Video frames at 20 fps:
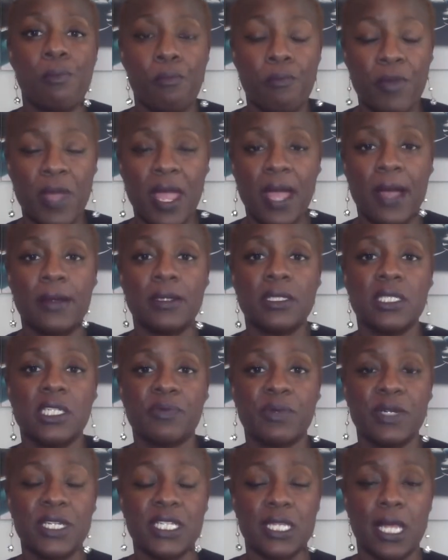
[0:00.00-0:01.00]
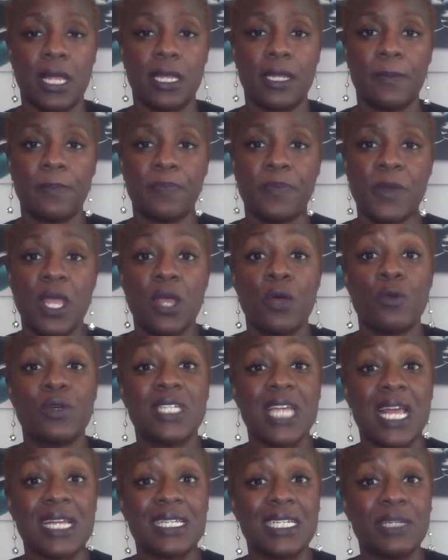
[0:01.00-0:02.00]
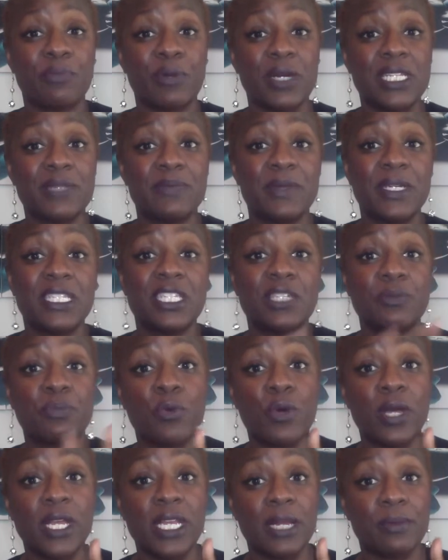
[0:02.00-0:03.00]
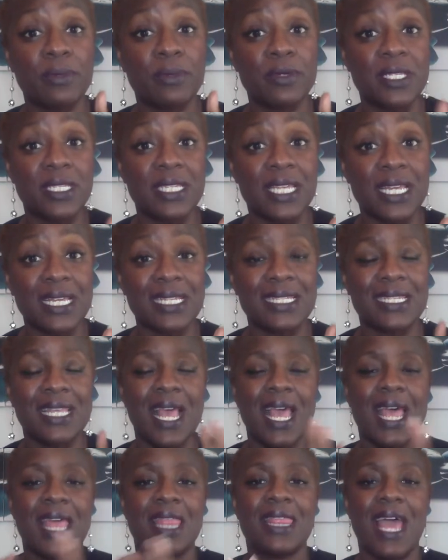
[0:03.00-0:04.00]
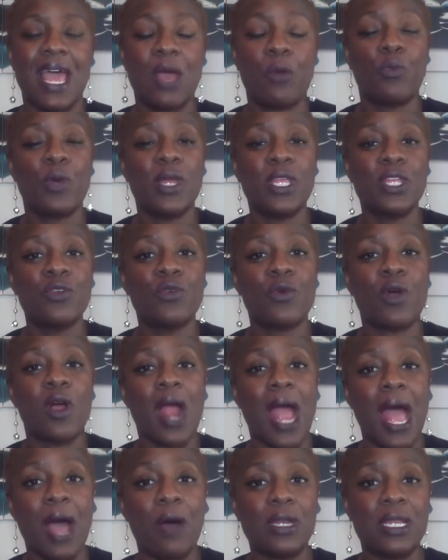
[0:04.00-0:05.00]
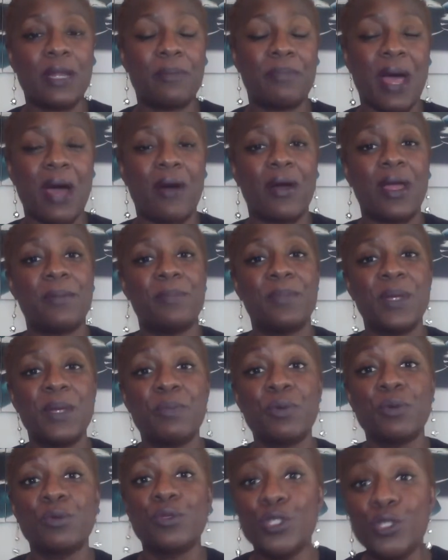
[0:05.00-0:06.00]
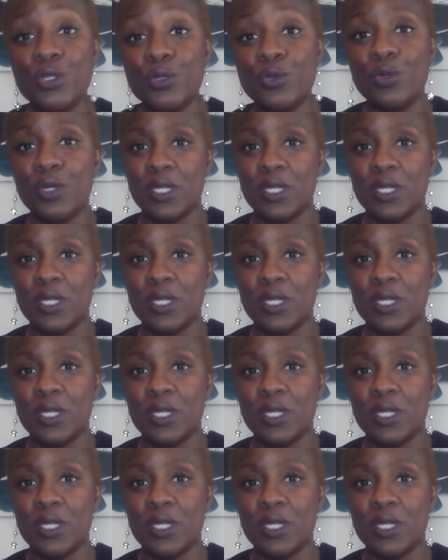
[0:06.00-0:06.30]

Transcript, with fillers: yeah, it's pretty solid. Which actually brings me into point number six that when you are out and about and people do